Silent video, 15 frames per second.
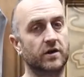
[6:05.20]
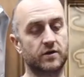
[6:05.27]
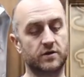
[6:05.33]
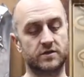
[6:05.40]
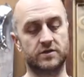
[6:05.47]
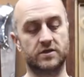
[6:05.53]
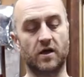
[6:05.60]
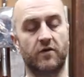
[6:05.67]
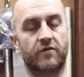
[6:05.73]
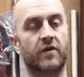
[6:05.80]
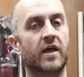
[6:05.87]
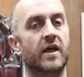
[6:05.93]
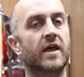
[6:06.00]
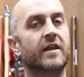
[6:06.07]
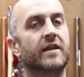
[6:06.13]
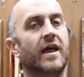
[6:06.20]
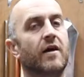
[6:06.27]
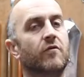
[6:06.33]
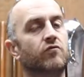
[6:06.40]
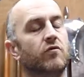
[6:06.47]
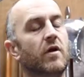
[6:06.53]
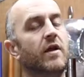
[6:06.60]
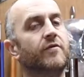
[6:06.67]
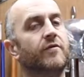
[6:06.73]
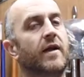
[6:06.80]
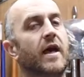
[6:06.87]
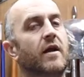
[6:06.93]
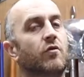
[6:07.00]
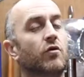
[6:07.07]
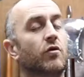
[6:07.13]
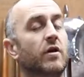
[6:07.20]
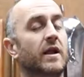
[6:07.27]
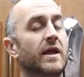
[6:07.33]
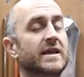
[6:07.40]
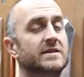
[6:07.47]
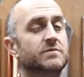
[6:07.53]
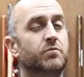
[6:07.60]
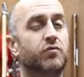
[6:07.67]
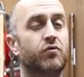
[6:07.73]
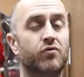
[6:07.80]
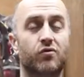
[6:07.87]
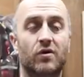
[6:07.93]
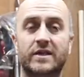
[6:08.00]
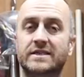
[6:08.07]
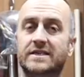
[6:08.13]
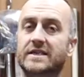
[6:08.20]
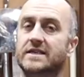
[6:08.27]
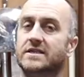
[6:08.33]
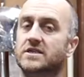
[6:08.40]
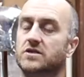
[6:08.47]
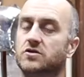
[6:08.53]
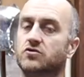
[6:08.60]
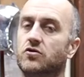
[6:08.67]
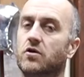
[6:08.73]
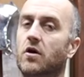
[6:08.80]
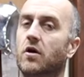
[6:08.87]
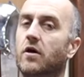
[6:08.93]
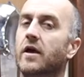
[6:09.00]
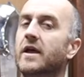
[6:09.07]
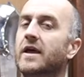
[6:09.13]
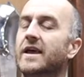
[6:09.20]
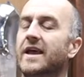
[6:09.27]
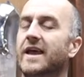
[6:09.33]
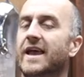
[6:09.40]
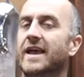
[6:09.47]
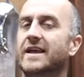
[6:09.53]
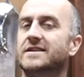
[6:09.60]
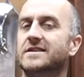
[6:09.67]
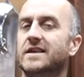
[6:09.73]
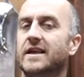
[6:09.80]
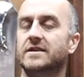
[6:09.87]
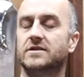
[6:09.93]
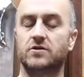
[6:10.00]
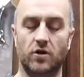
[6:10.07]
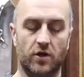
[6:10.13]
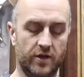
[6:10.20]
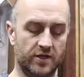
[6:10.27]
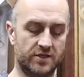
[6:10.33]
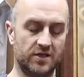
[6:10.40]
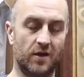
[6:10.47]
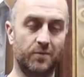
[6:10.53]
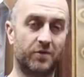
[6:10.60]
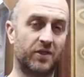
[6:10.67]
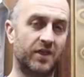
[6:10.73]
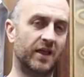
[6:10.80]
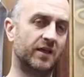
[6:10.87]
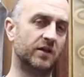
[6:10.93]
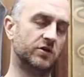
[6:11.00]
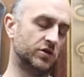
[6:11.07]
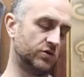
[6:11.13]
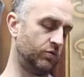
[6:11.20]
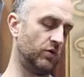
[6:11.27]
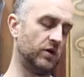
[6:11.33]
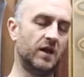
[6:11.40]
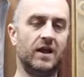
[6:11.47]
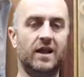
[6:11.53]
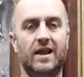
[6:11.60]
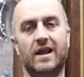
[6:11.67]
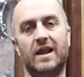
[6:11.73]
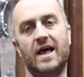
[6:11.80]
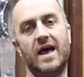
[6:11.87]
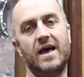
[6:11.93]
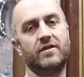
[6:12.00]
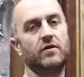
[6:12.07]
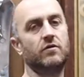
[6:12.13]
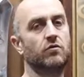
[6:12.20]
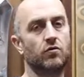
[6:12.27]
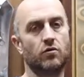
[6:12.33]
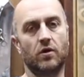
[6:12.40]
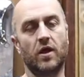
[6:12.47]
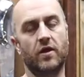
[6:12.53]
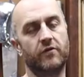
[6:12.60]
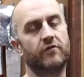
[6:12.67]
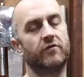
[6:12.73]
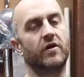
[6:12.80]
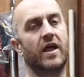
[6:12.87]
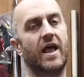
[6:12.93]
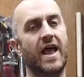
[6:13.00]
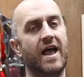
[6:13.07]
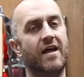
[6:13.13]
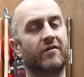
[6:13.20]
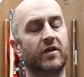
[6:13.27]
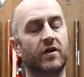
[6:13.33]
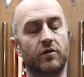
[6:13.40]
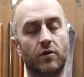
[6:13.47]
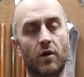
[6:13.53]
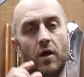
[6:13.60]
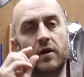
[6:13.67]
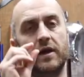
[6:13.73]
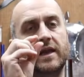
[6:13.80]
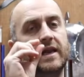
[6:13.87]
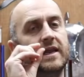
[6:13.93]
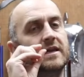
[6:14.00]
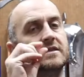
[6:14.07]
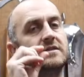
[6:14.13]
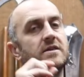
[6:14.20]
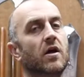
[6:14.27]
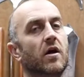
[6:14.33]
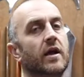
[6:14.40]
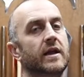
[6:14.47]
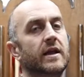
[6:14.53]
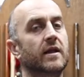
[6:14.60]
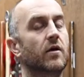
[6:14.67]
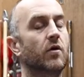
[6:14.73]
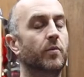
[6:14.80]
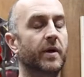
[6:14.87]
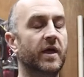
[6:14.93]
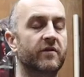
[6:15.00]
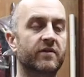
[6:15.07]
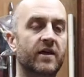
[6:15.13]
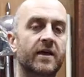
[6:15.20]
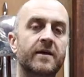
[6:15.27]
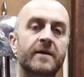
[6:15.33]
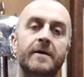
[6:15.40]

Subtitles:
good stuff. Now, red flower oil is pretty strong. It's not the type of thing you just want to lather all over an area. You only need a tiny little bit of it.